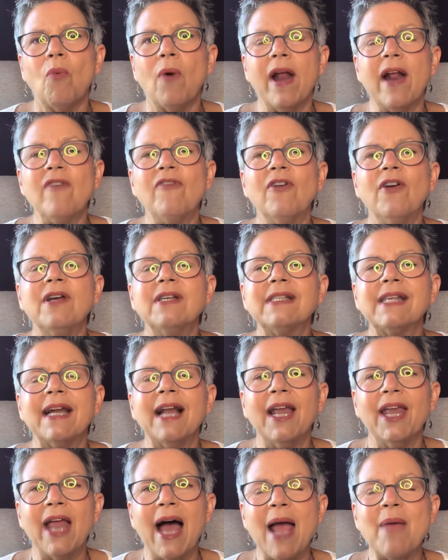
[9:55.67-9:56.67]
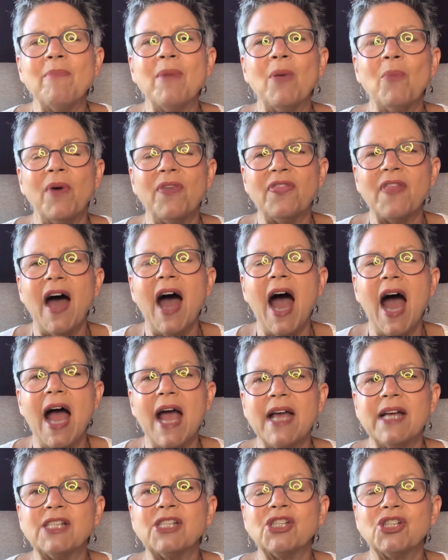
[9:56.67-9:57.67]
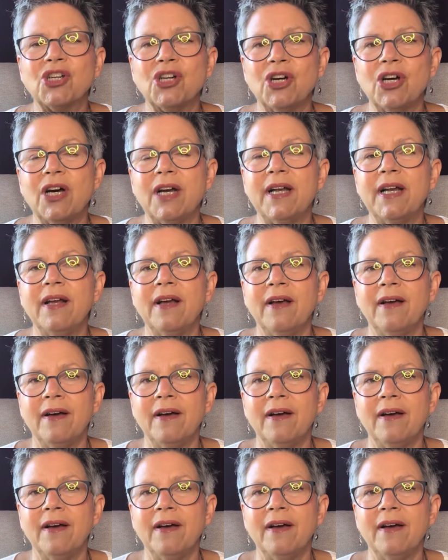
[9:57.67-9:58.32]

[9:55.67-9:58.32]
whatever is in alignment with the highest good